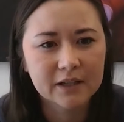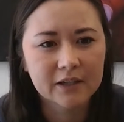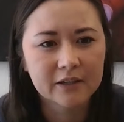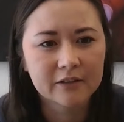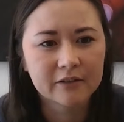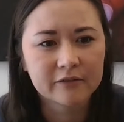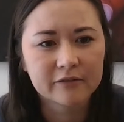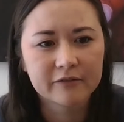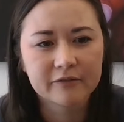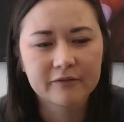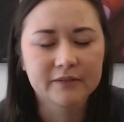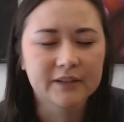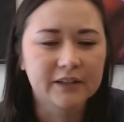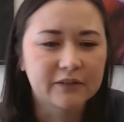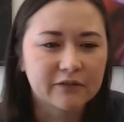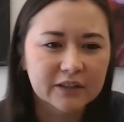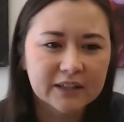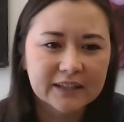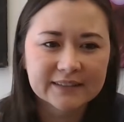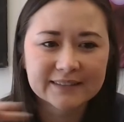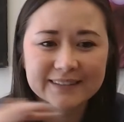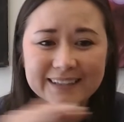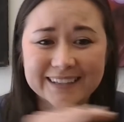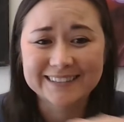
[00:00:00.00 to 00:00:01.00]
of
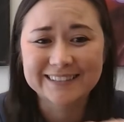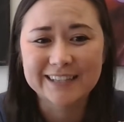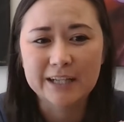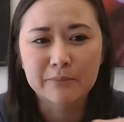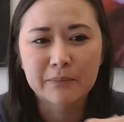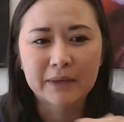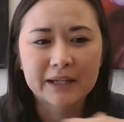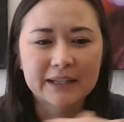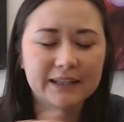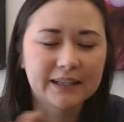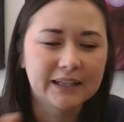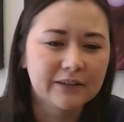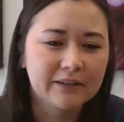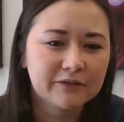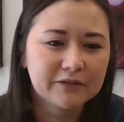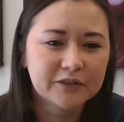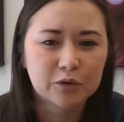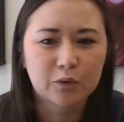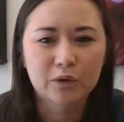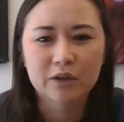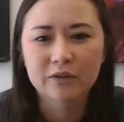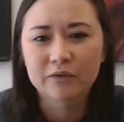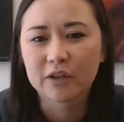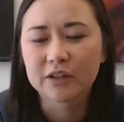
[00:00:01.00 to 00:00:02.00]
different insects that might live
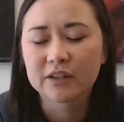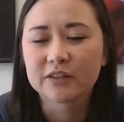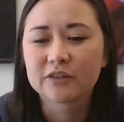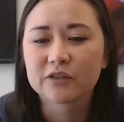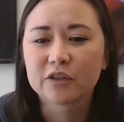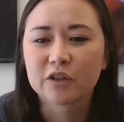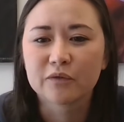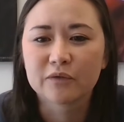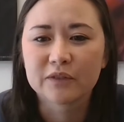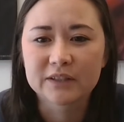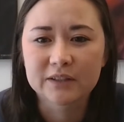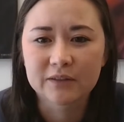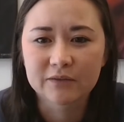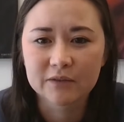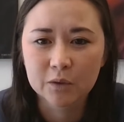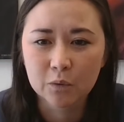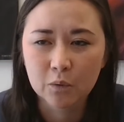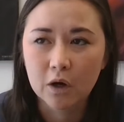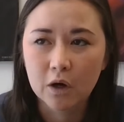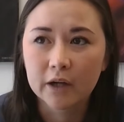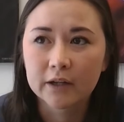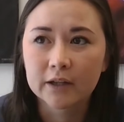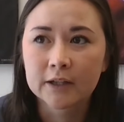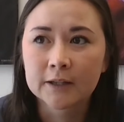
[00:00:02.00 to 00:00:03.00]
sort of on the surface of the
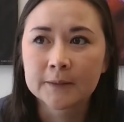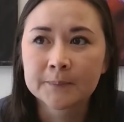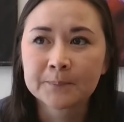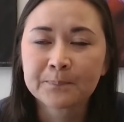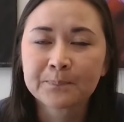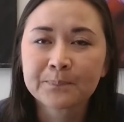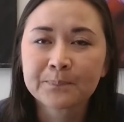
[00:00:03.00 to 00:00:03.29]
water.